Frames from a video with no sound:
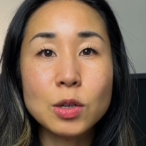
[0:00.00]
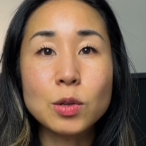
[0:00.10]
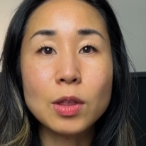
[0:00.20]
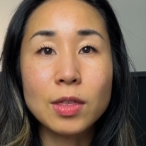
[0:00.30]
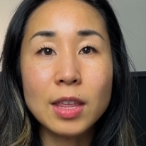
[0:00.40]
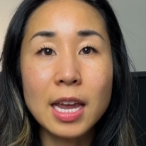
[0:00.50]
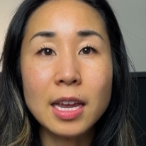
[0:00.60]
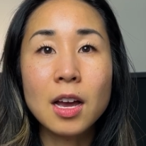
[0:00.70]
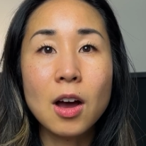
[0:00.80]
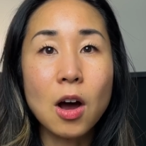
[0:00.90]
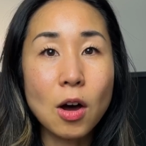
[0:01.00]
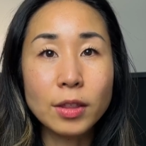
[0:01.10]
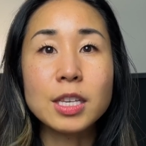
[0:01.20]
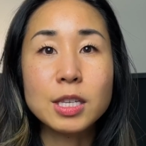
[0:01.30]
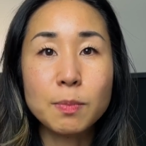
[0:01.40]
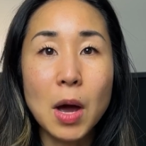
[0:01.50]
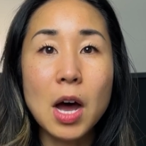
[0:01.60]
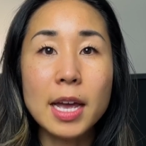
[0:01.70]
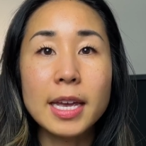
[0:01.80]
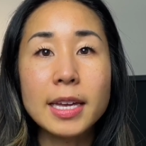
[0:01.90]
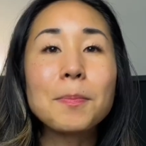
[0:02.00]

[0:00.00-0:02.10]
you to think on the spot.